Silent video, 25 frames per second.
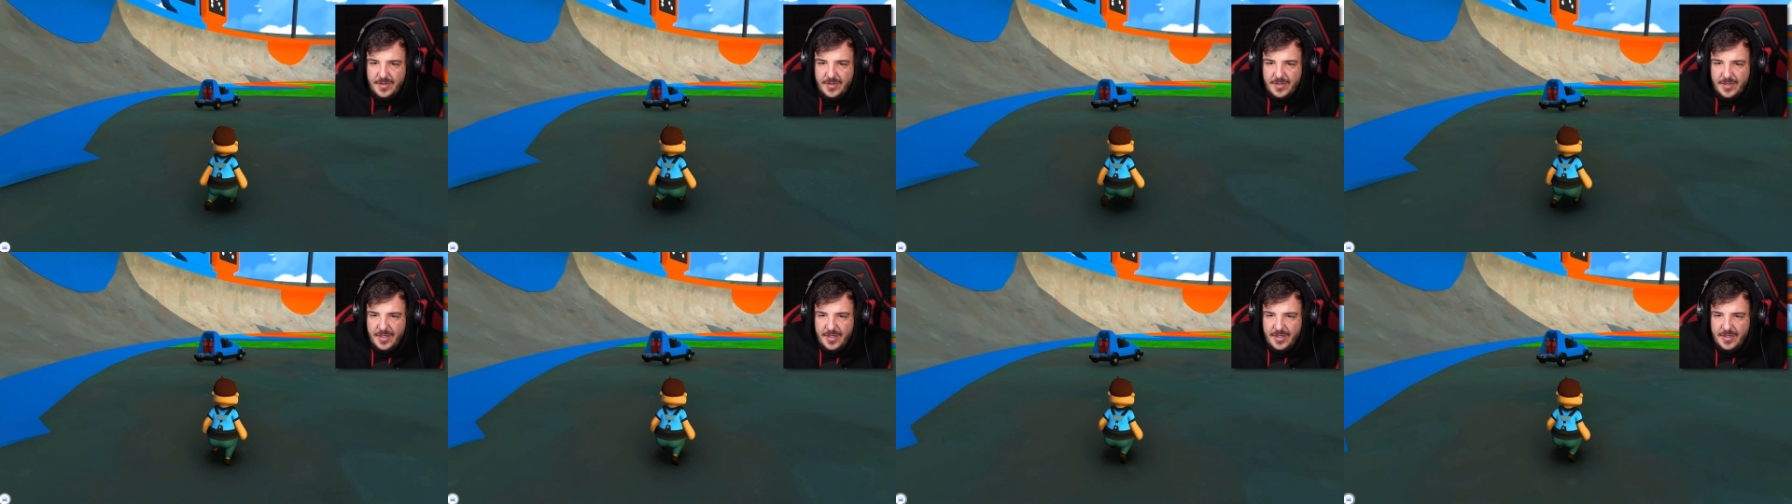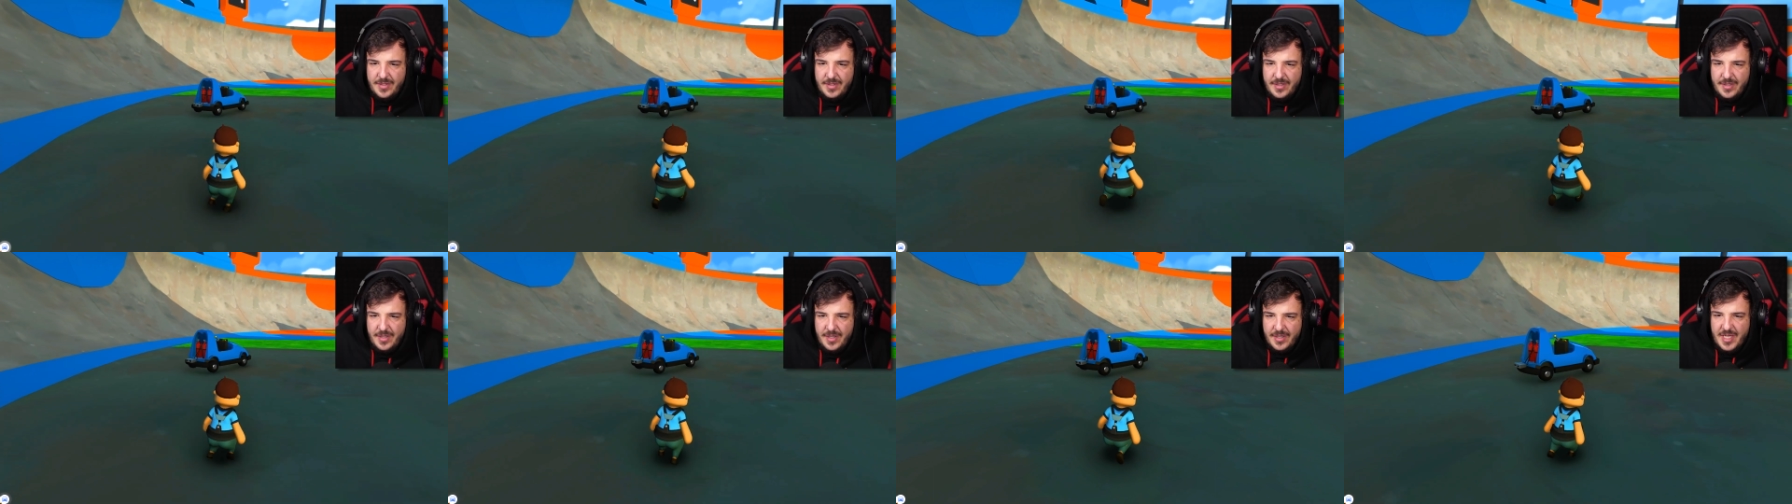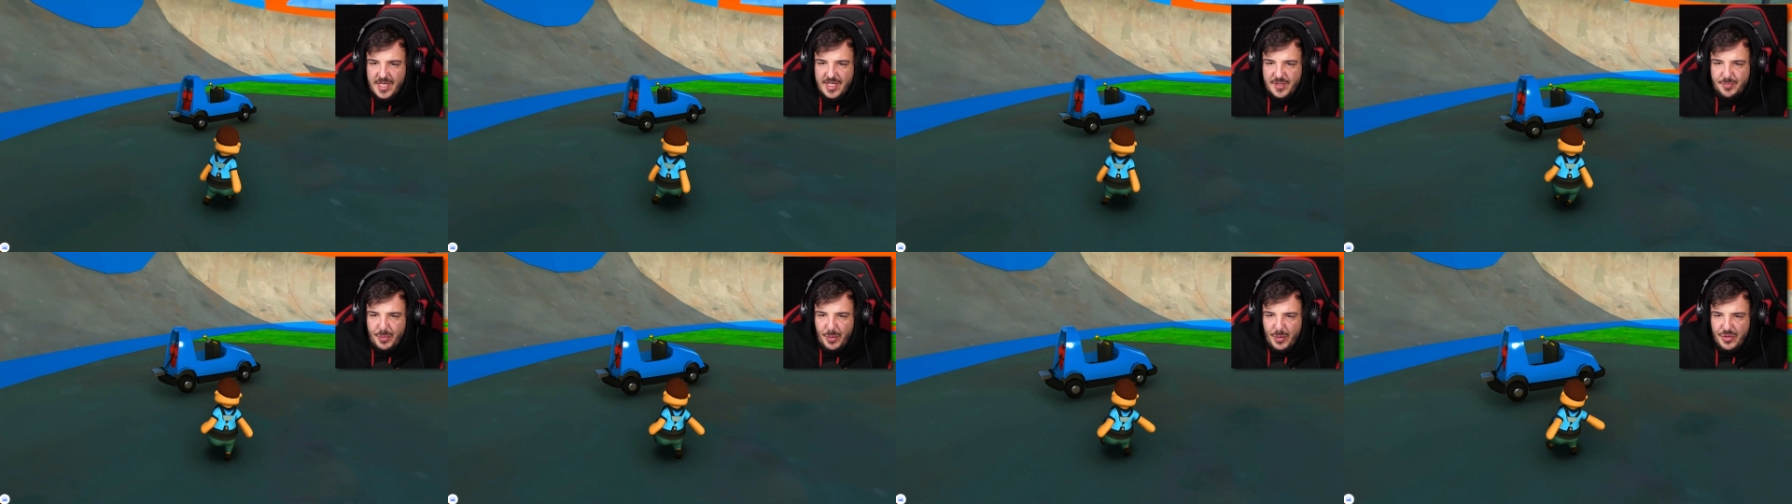yes.
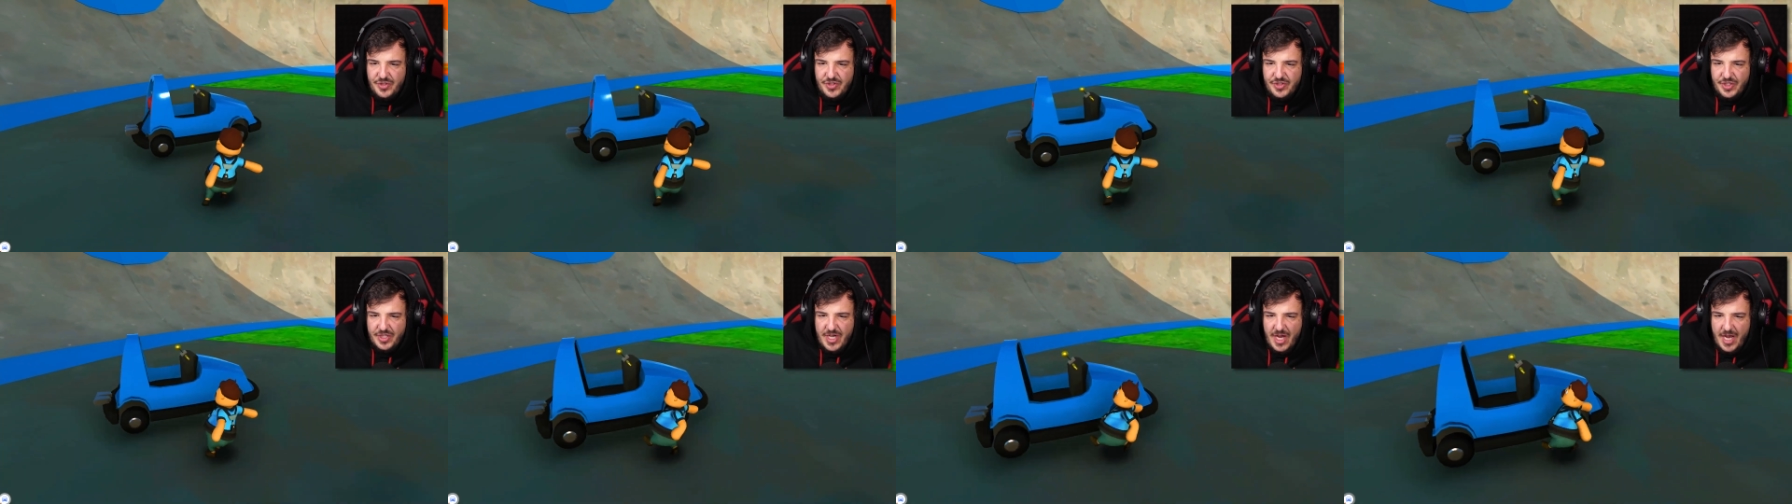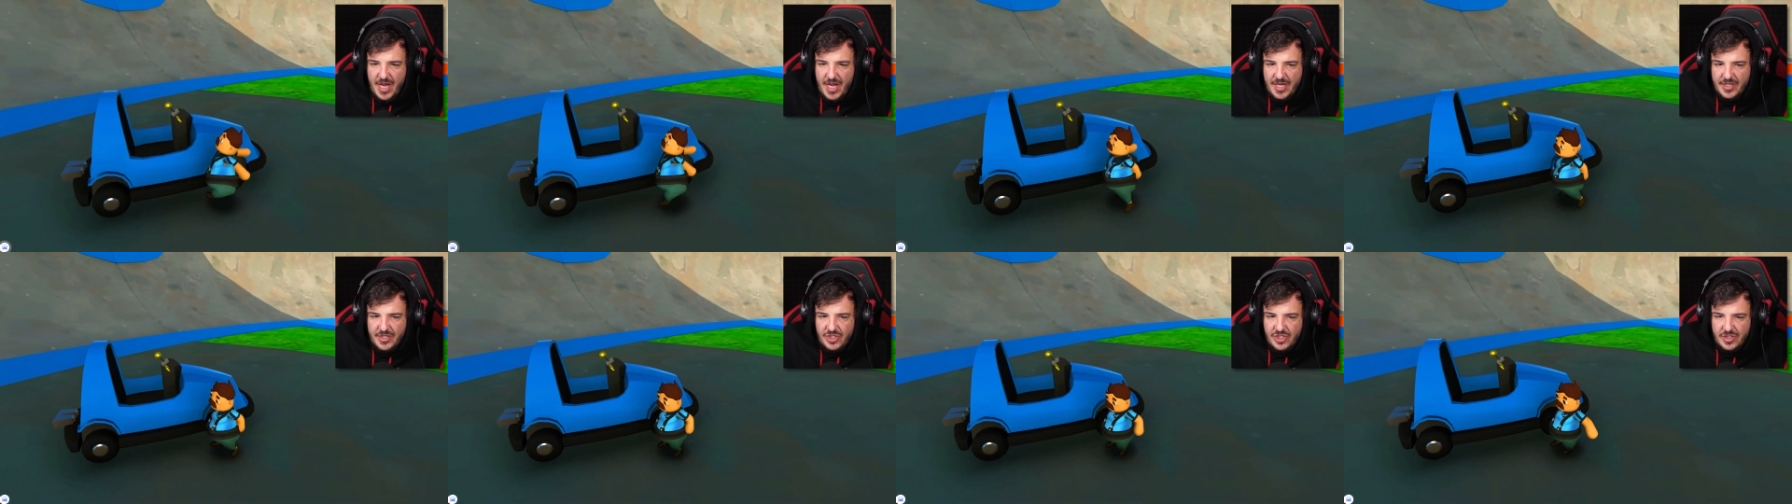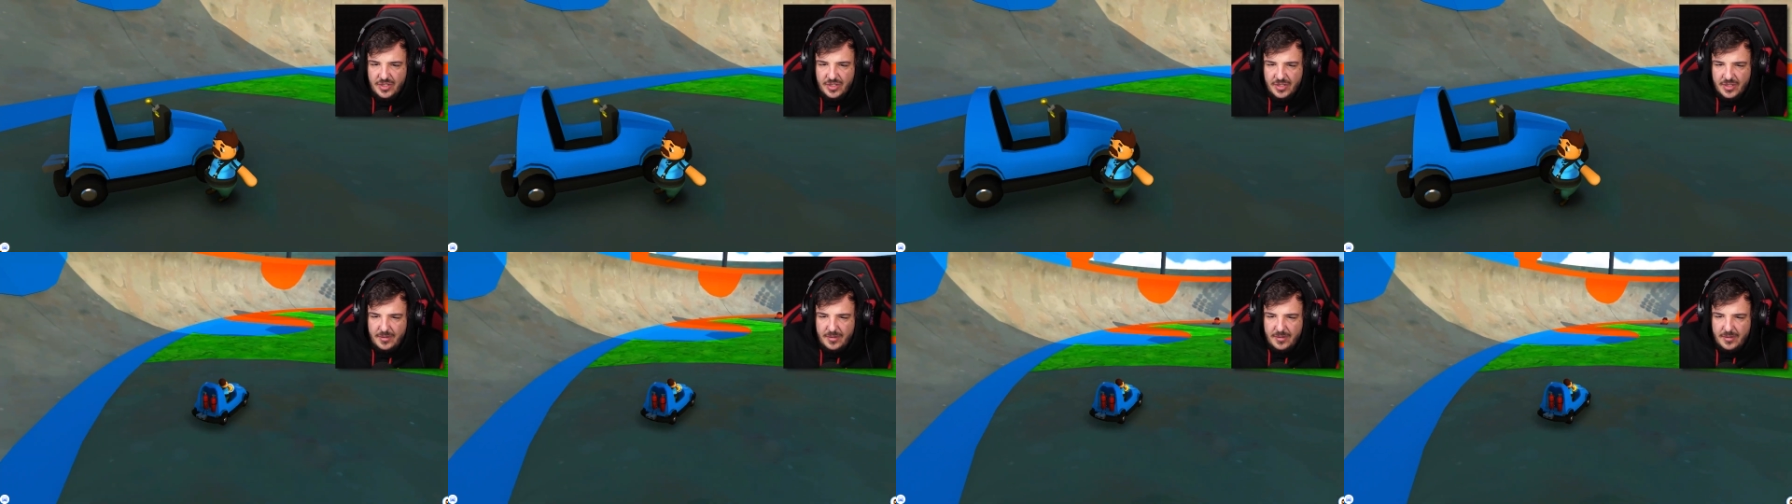There's booster cars.